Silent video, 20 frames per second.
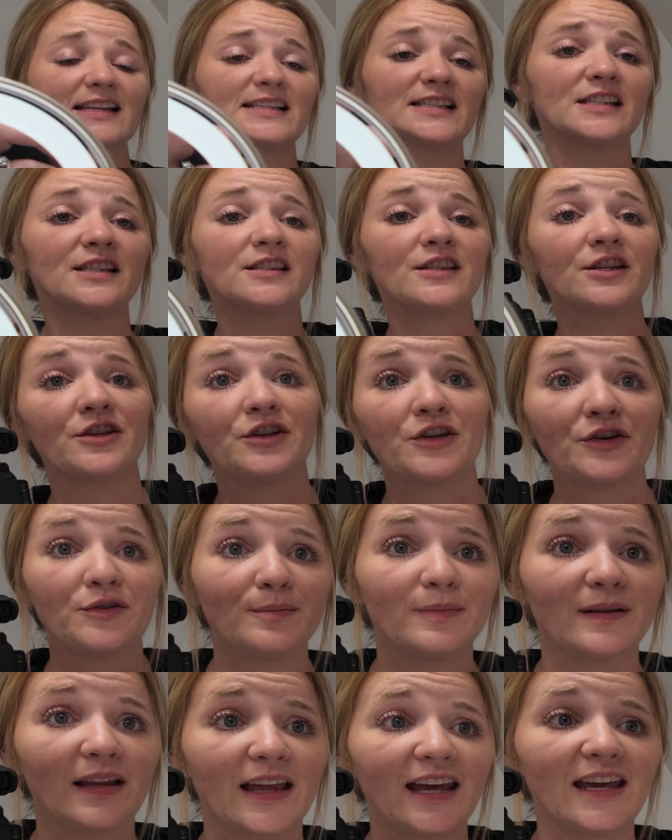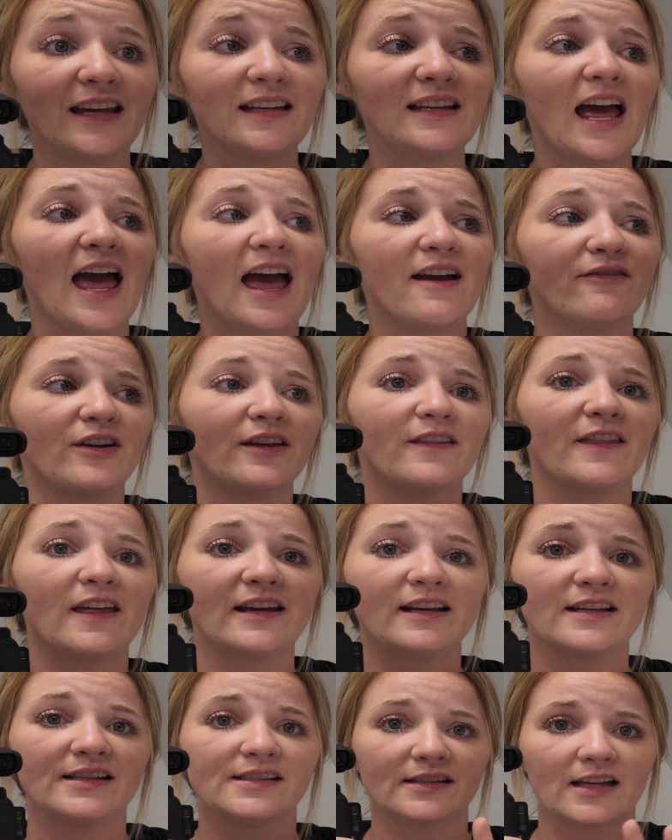this is the new plane,
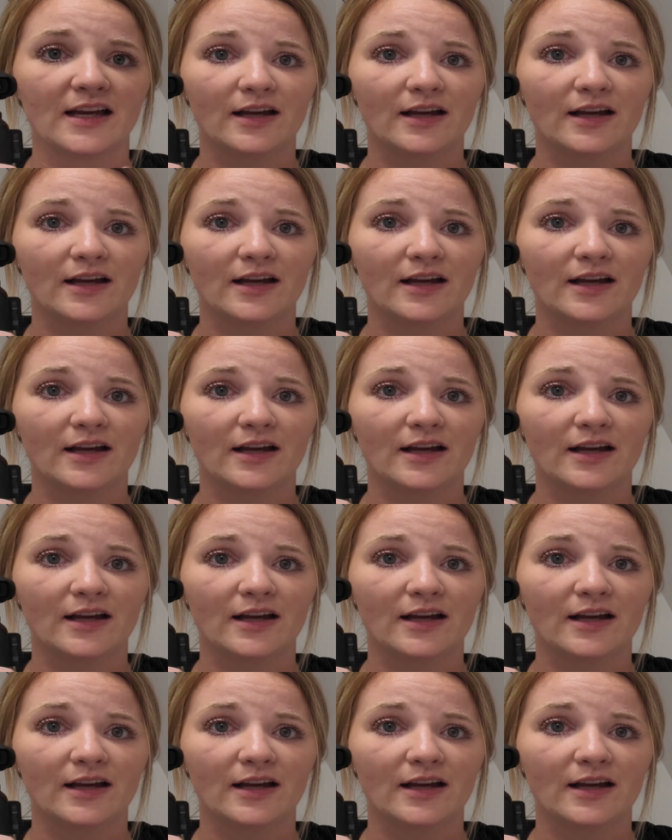everything is